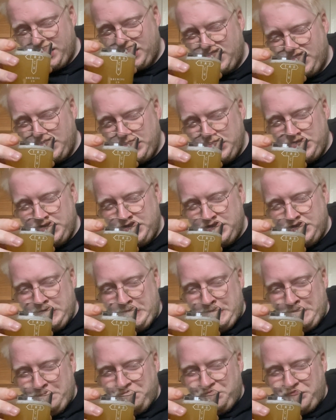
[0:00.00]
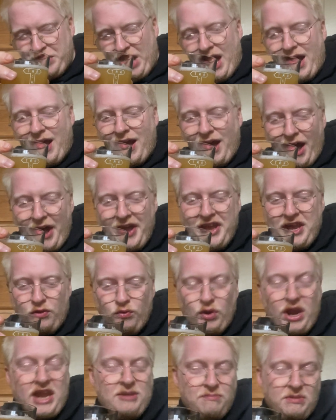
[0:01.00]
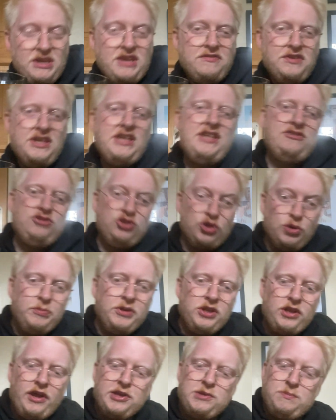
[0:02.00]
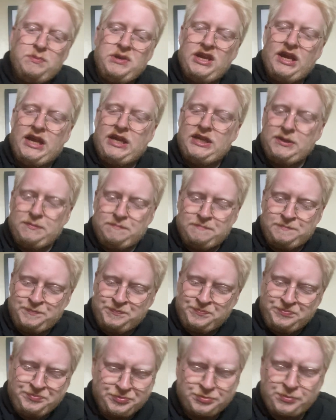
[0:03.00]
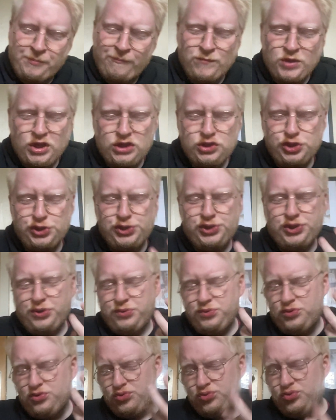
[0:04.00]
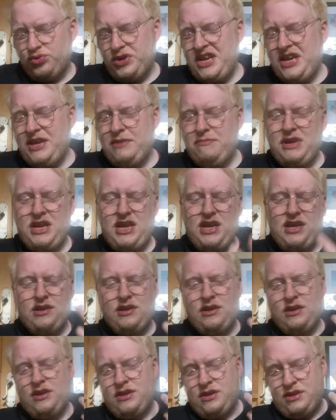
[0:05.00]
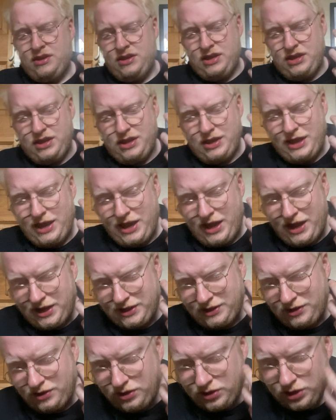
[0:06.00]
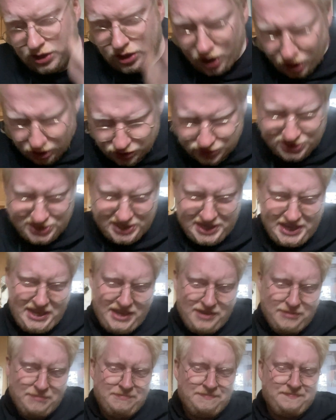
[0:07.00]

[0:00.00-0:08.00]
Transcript: a a higher ABV double IPA. Just so creamy and glossy.